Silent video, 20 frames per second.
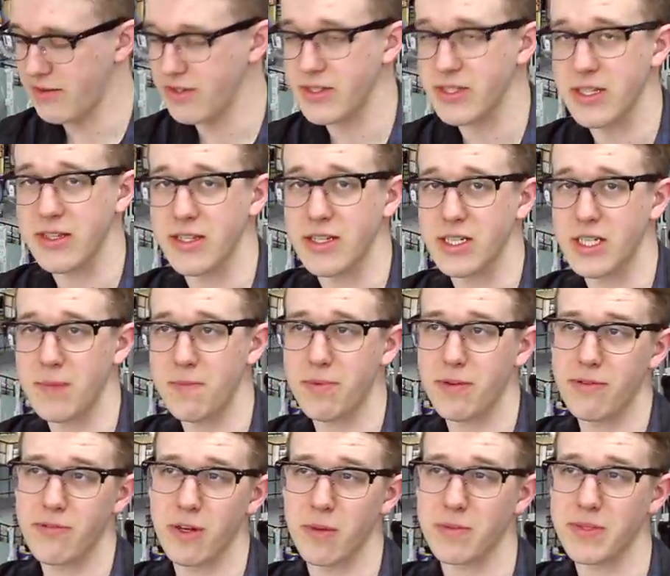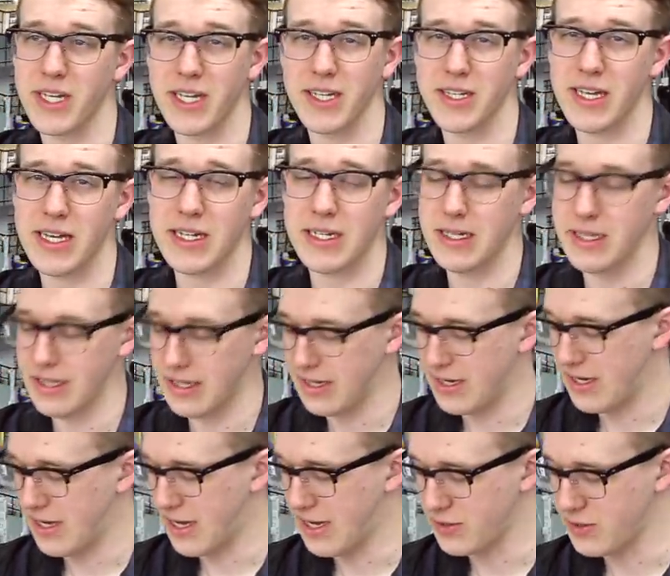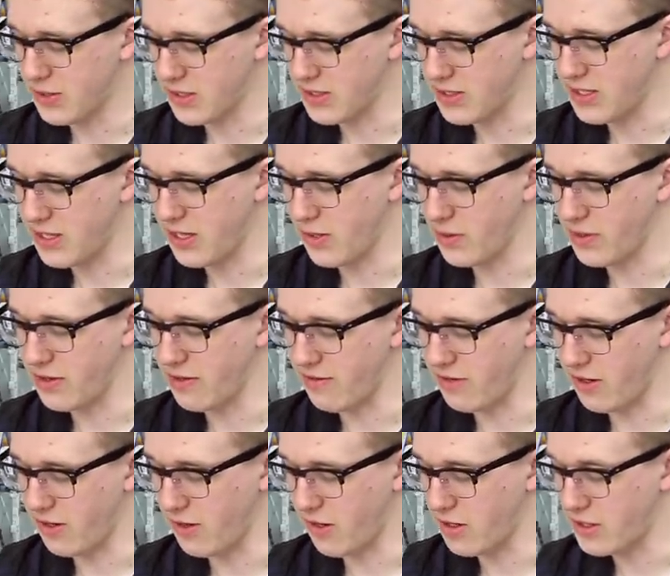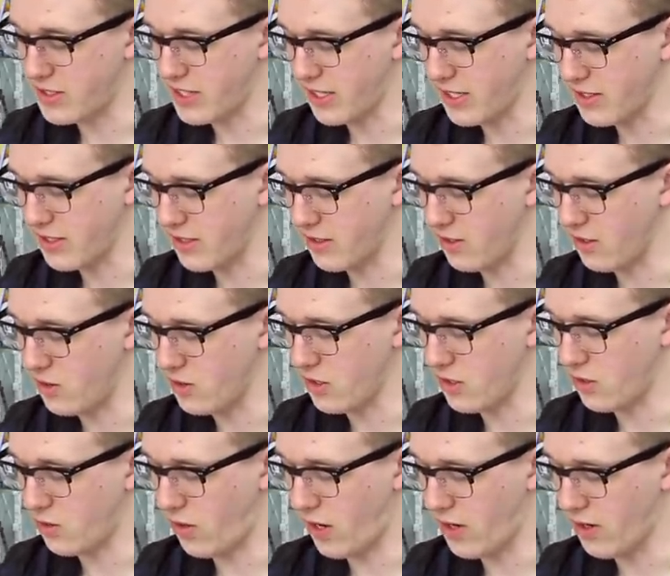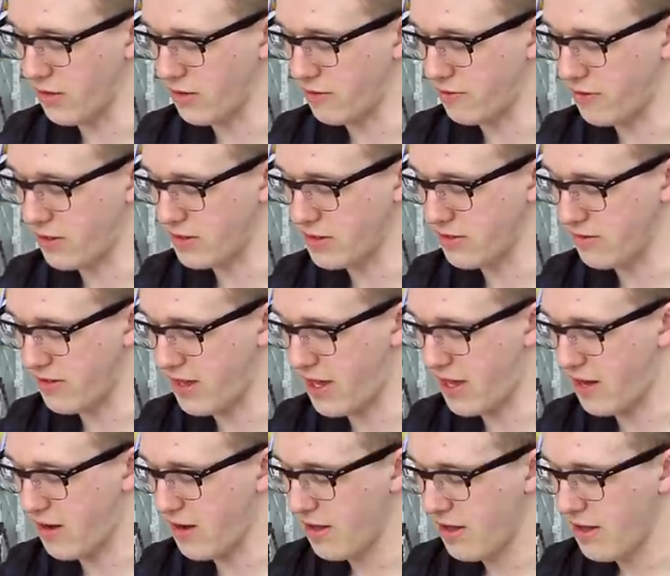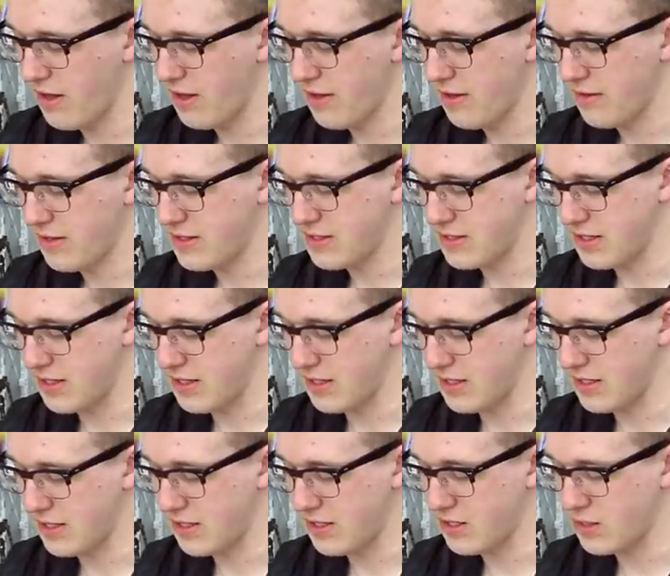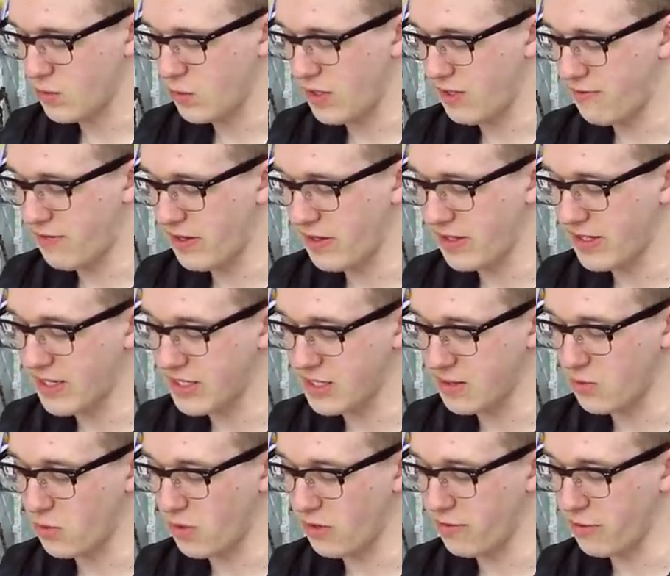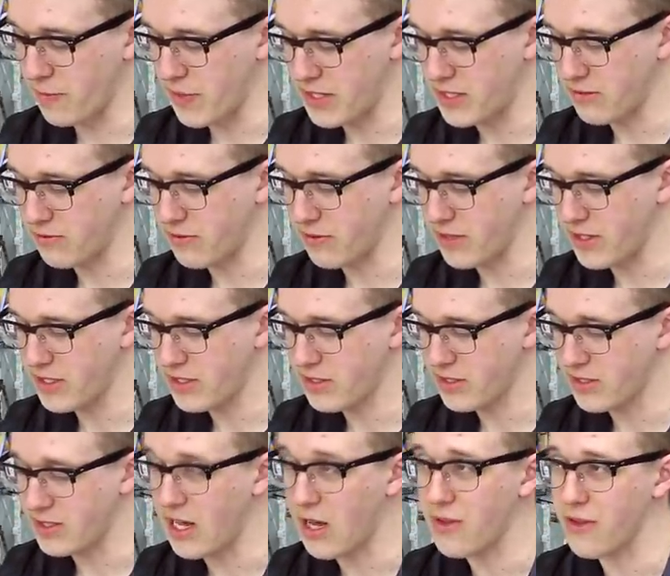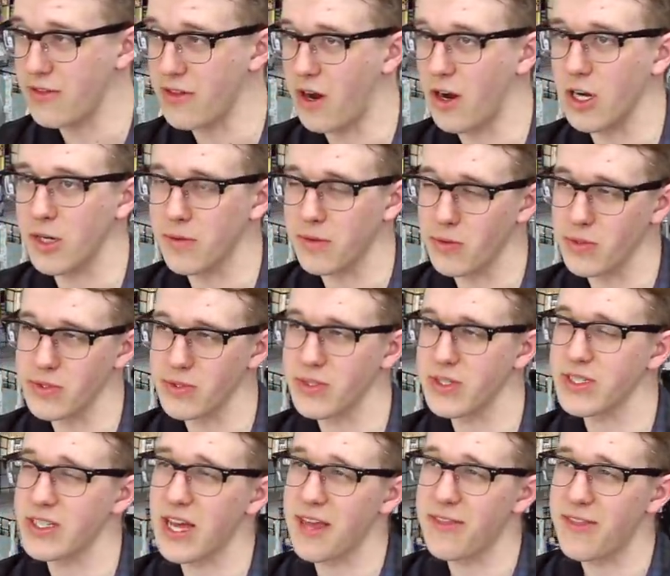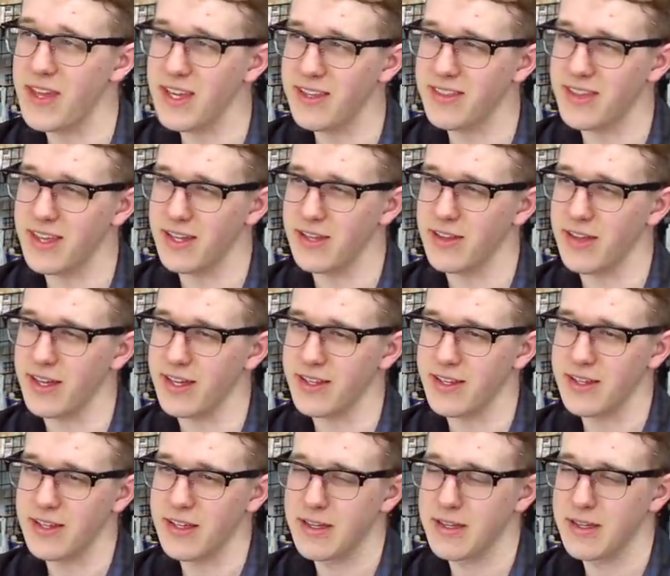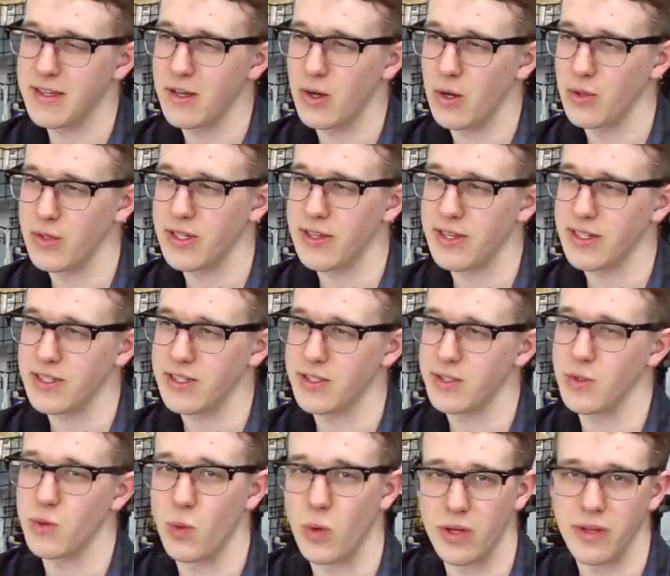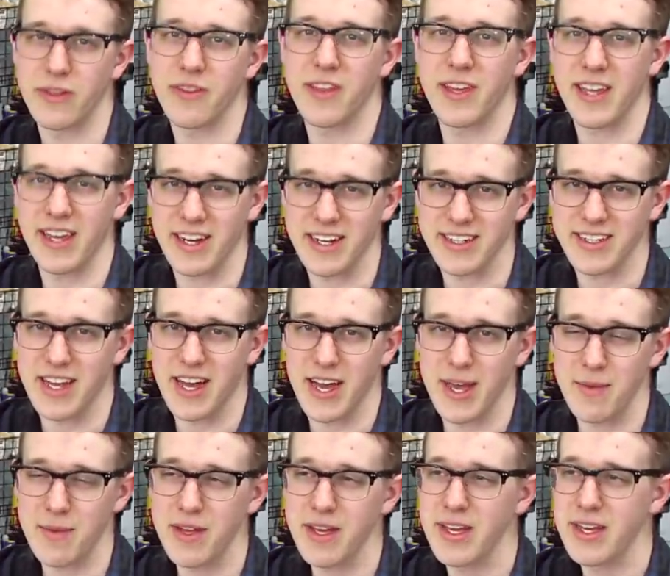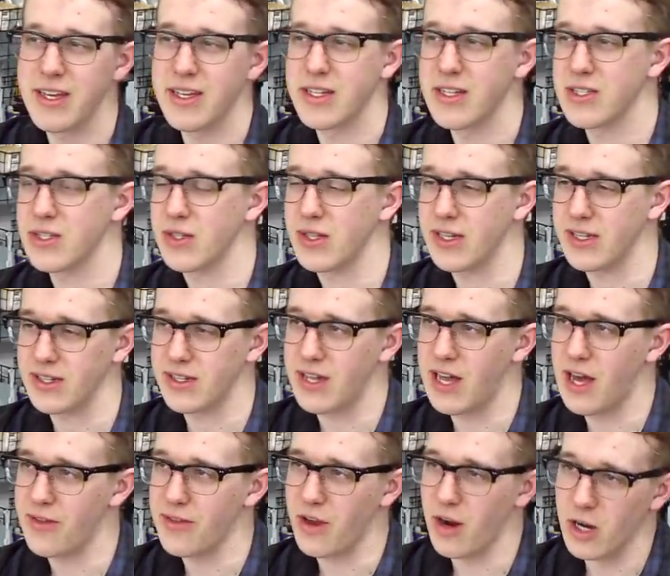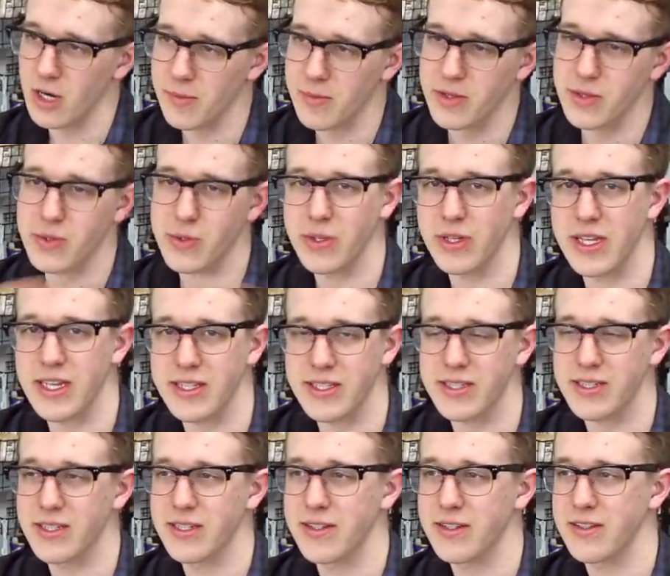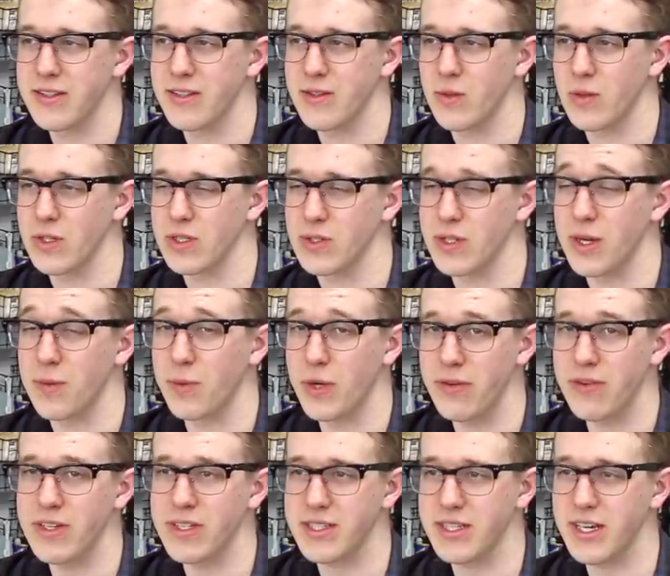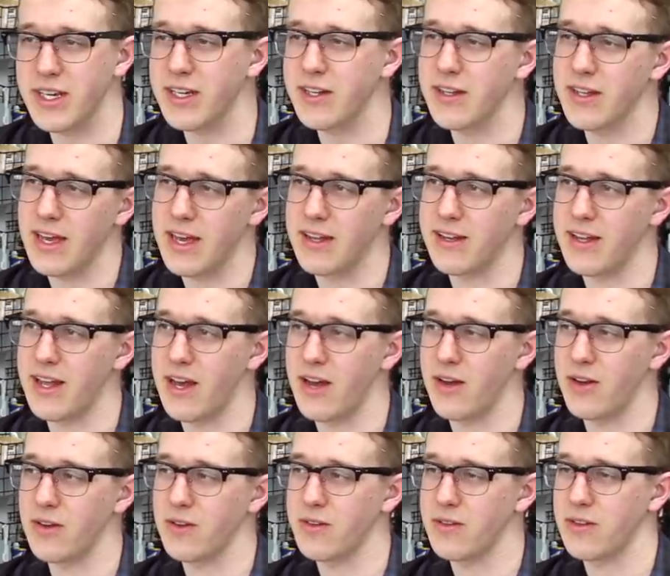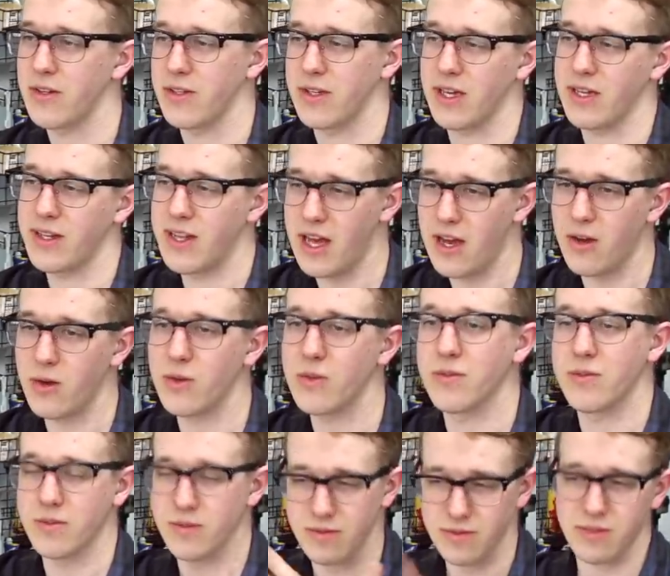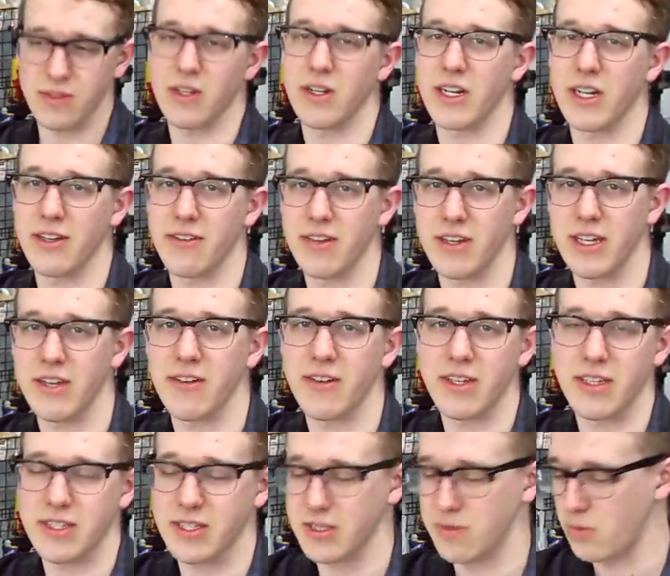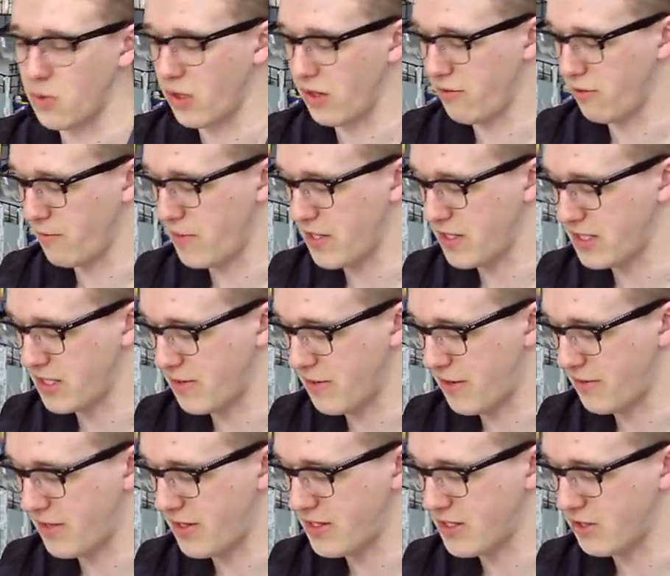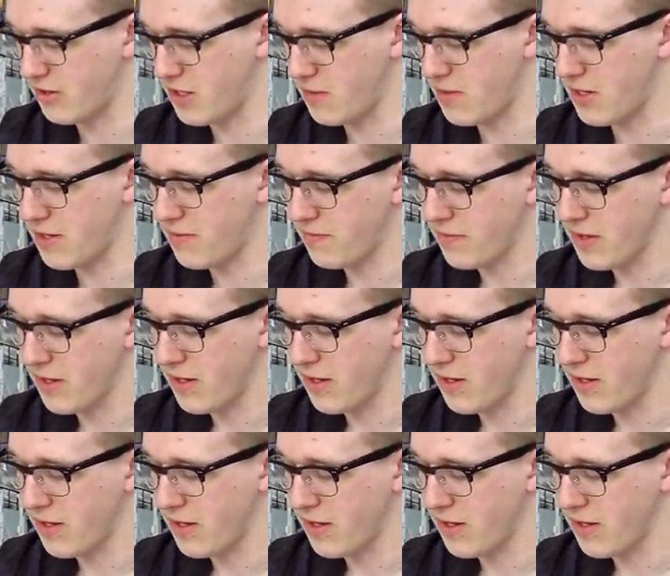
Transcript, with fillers: obviously the ship from Tekkadan, as you can see there with the very large Tekkadan logo right on the front of that. This is, we finally got some more information for this now that the Argama was released. I think they like only like to do one thing at a time. So like now the Argama is released, was their previous kit, and now, okay, now they're going to give us some more information about the Isaribi.